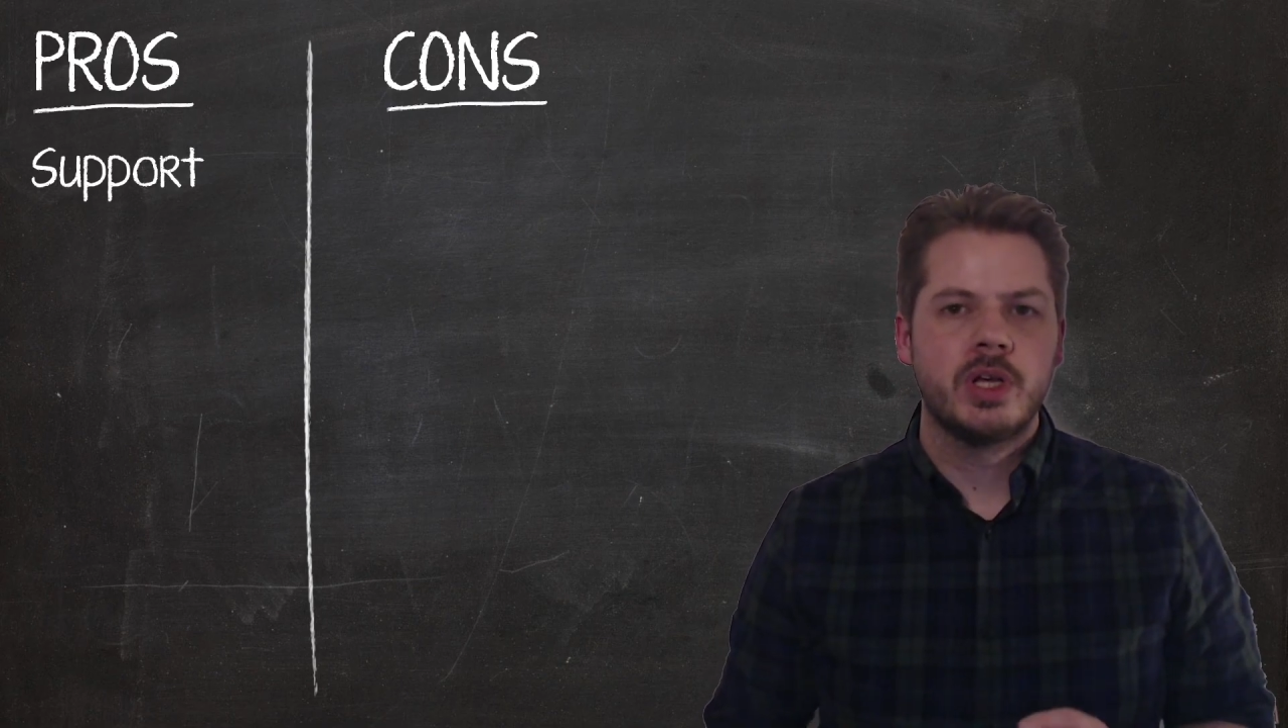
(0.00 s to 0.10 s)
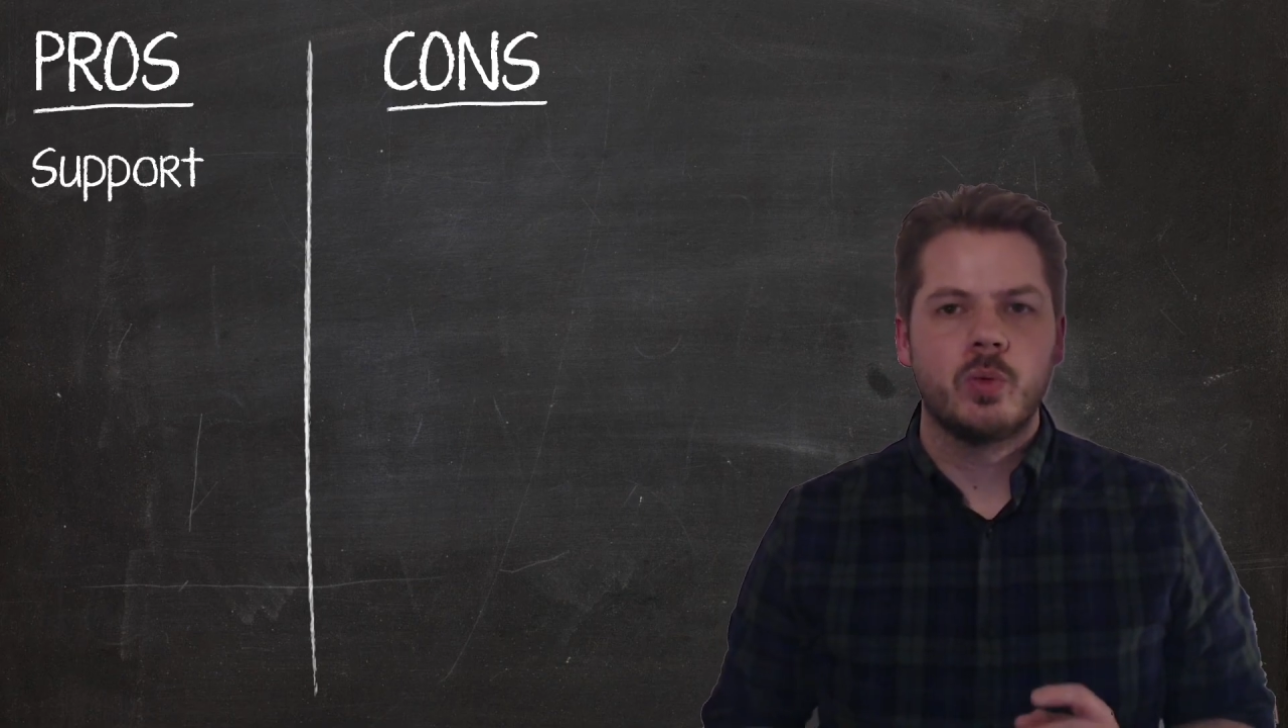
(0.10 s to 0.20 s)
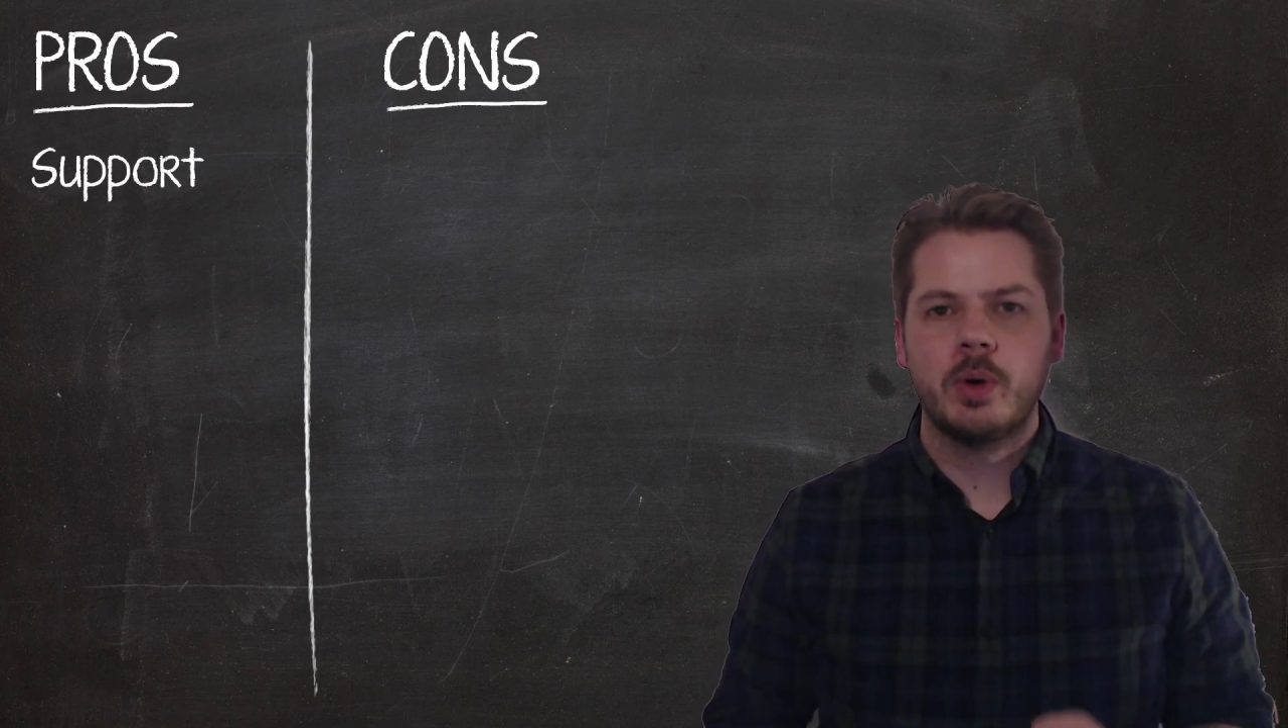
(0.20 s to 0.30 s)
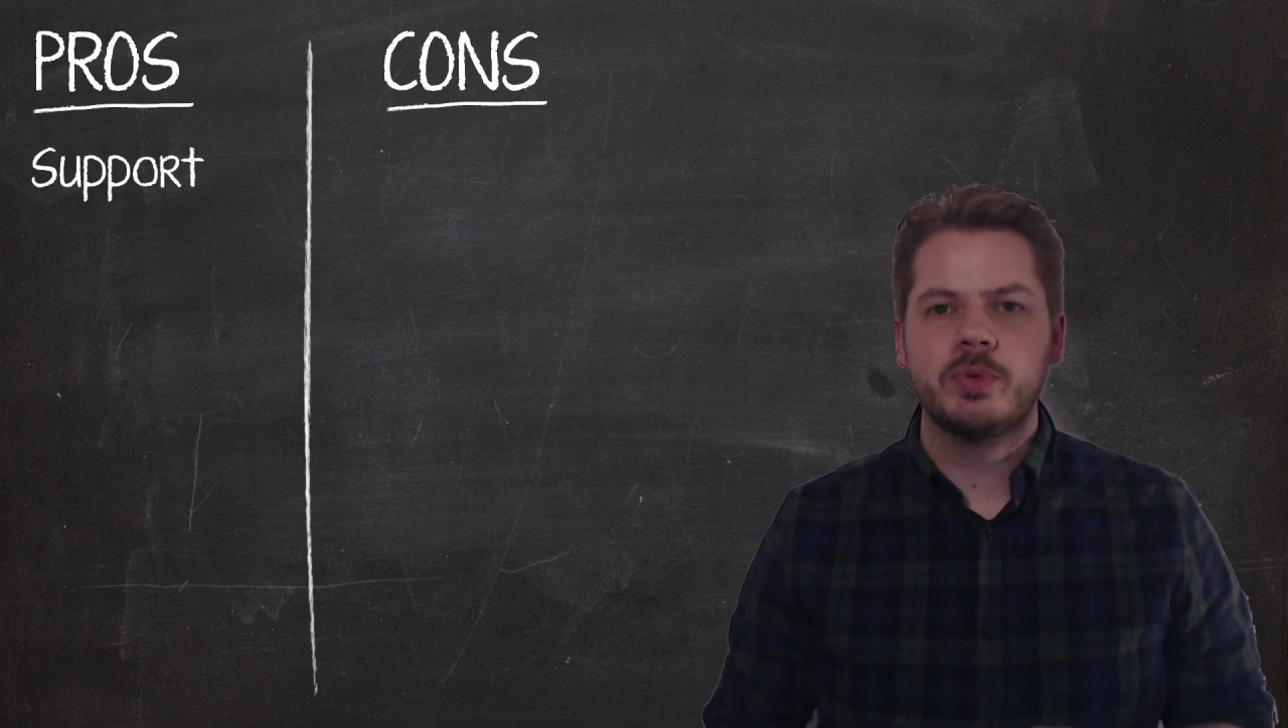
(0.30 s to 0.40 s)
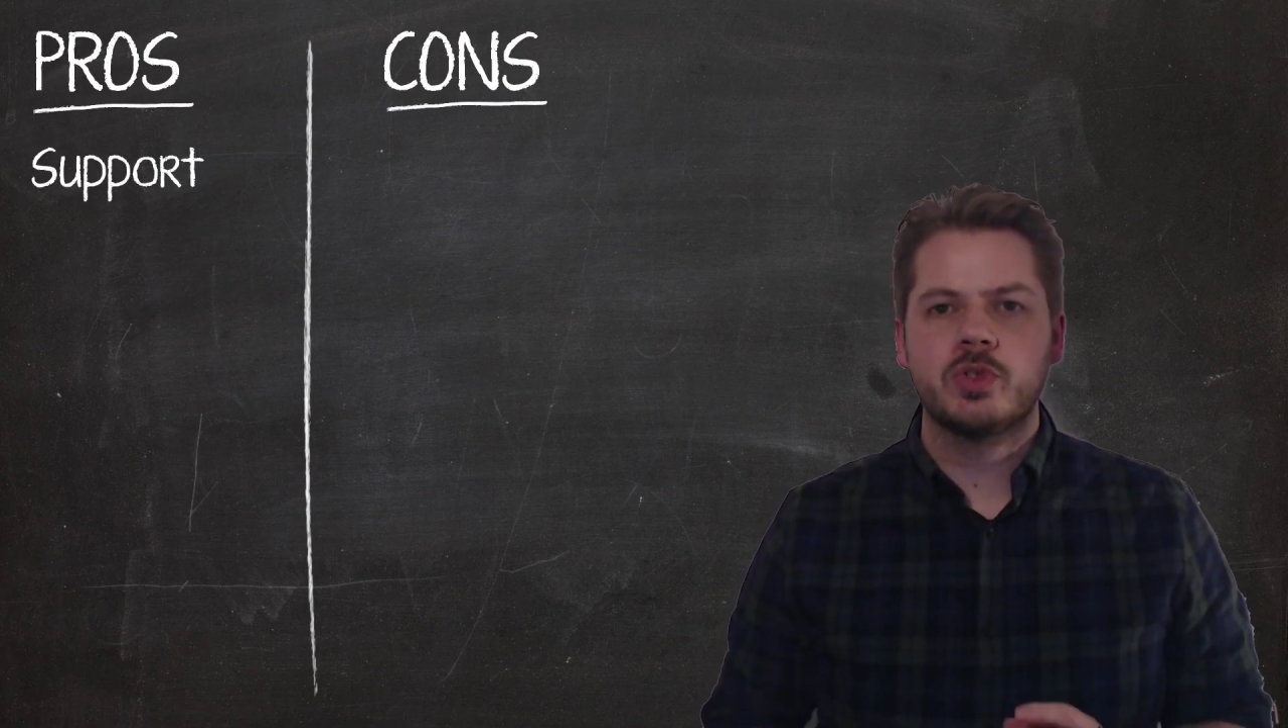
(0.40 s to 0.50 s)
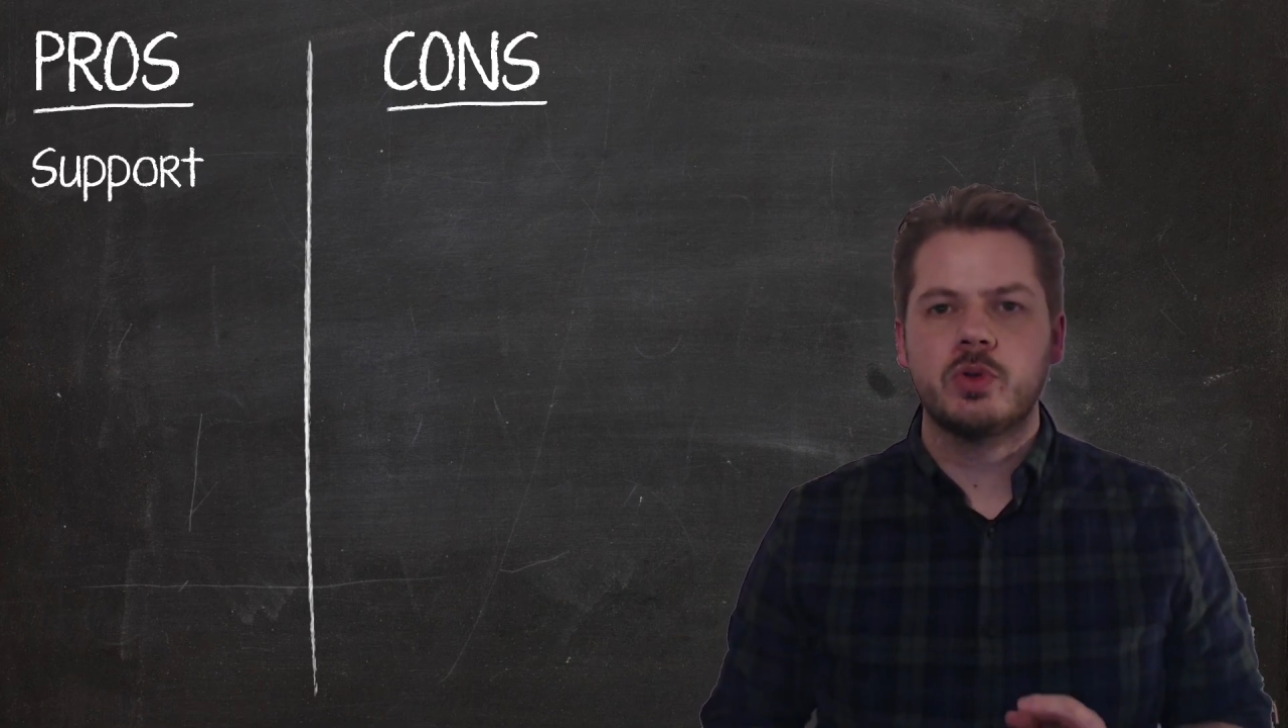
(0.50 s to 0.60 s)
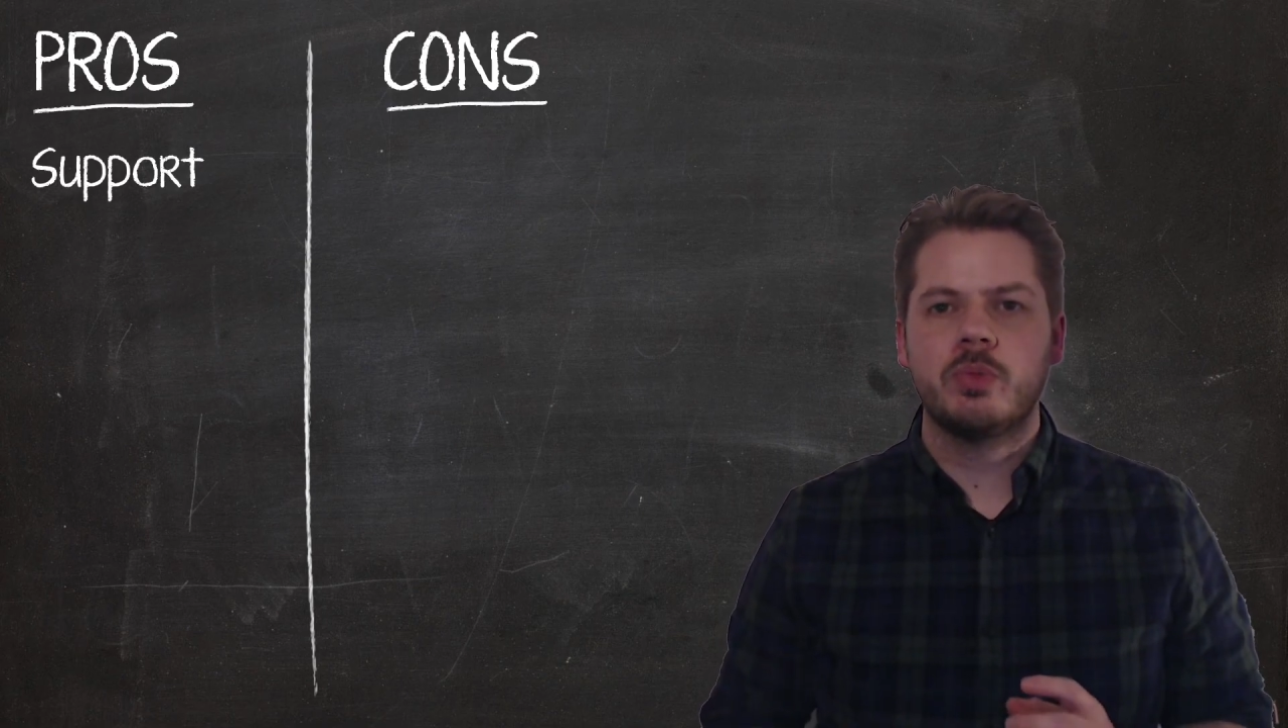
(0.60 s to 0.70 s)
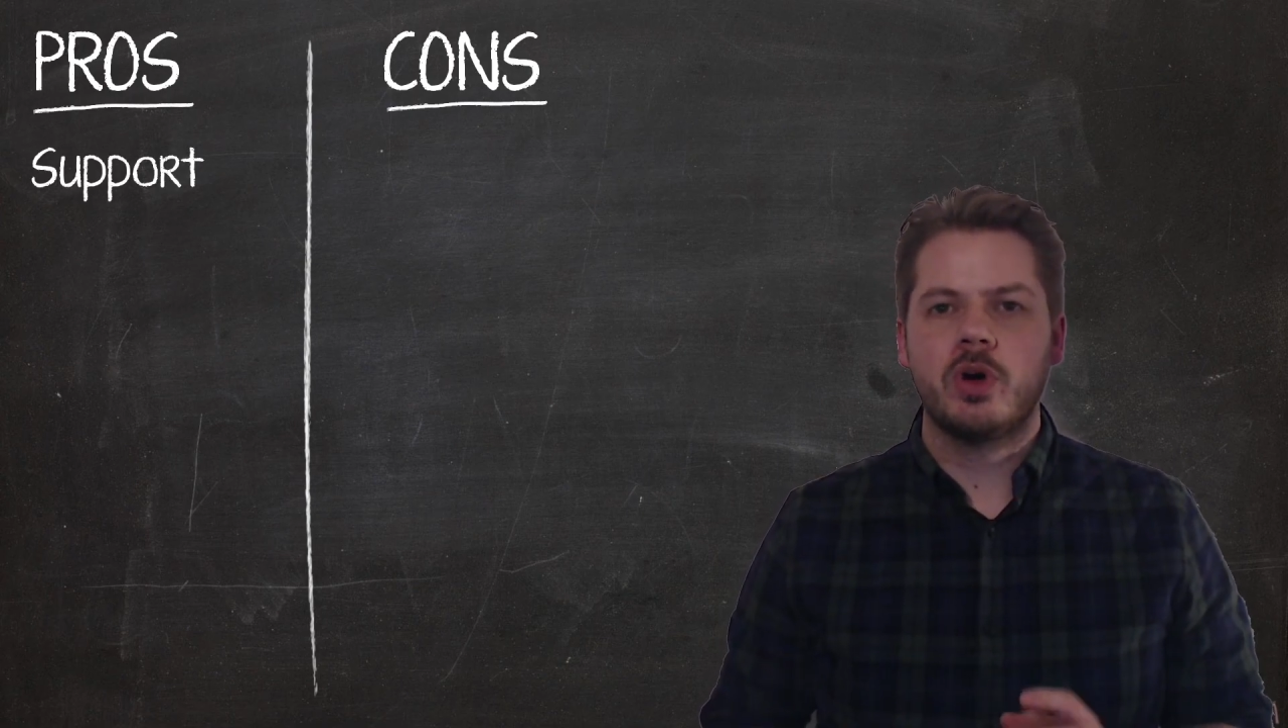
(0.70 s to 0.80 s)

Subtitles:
WebStorm